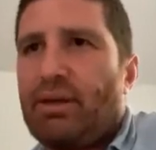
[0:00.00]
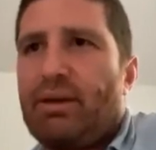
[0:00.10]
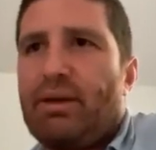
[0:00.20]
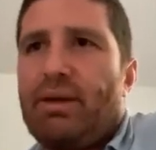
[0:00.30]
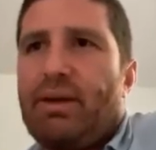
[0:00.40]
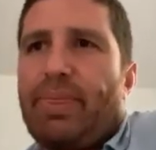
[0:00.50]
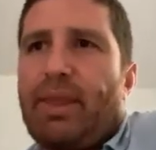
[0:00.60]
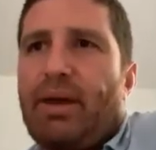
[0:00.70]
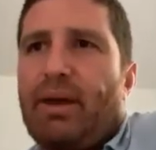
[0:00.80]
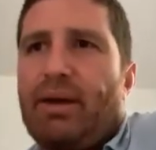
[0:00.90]

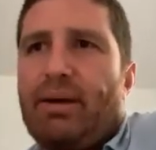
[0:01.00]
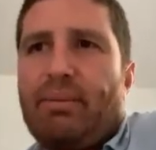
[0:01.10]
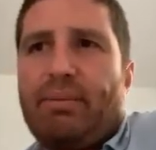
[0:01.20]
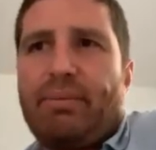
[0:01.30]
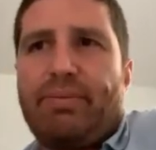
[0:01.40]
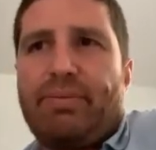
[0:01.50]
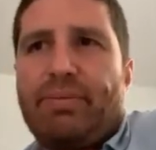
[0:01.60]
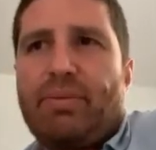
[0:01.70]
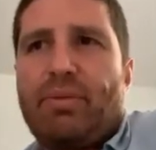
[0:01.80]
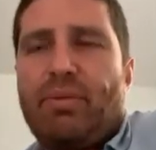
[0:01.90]
What
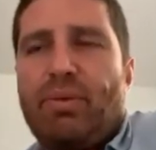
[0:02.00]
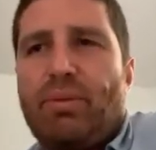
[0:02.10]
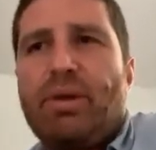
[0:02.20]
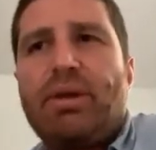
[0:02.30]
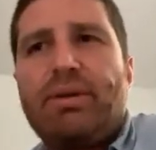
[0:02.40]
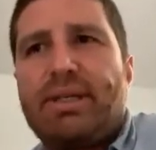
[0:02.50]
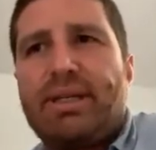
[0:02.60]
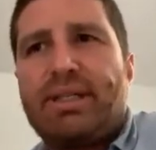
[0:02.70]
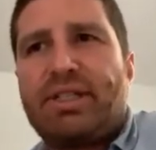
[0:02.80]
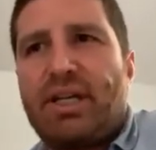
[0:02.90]
do you think is changing in
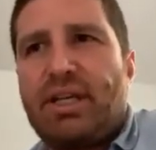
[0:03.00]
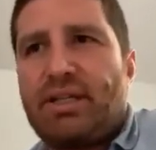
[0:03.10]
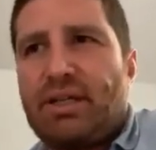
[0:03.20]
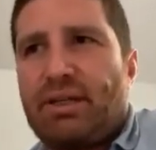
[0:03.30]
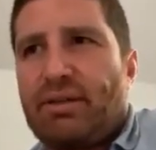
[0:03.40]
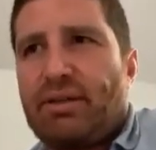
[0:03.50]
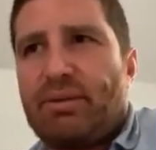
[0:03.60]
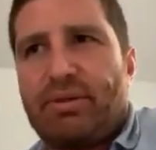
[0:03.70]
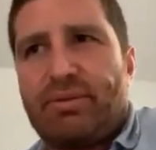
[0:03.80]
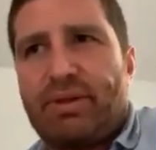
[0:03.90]
terms of these rare
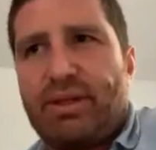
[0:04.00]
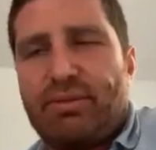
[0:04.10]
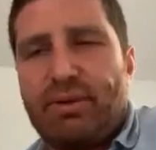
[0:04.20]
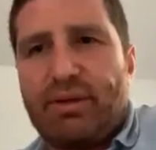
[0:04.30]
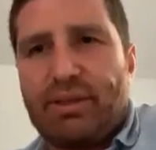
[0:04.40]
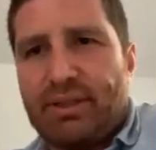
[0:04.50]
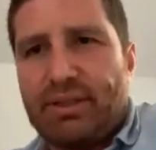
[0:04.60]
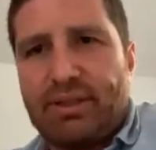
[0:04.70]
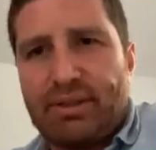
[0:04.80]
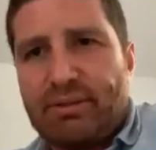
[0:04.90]
diseases?
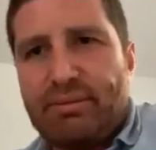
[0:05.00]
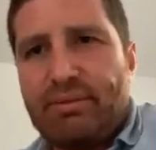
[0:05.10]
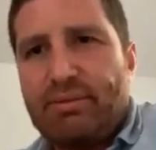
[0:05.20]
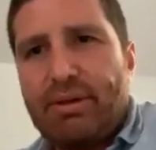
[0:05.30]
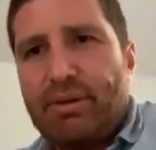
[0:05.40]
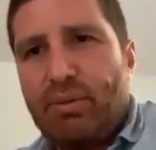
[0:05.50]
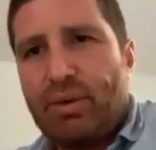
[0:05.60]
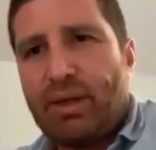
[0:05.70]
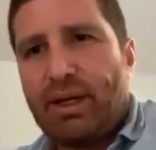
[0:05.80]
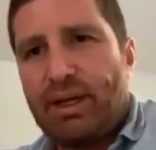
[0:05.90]
What kinds of
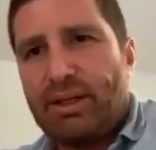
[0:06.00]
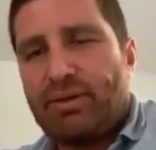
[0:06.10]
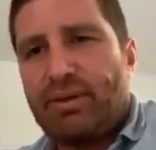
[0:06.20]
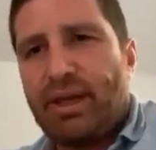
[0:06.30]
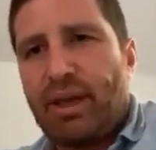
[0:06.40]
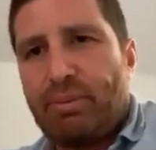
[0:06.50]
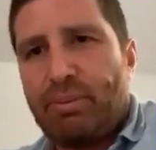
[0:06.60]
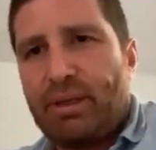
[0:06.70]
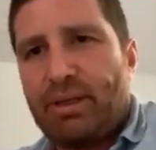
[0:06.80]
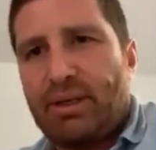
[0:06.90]
capabilities are being put
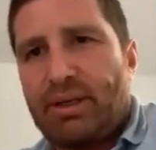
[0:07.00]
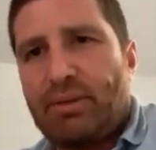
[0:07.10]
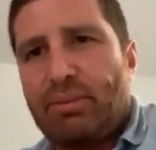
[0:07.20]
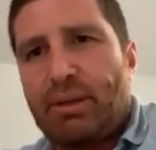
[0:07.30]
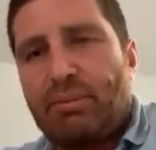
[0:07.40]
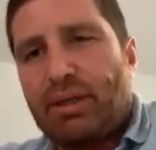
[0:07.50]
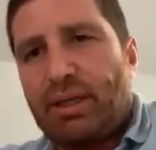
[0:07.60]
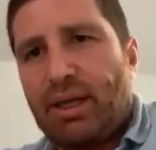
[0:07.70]
together to support them?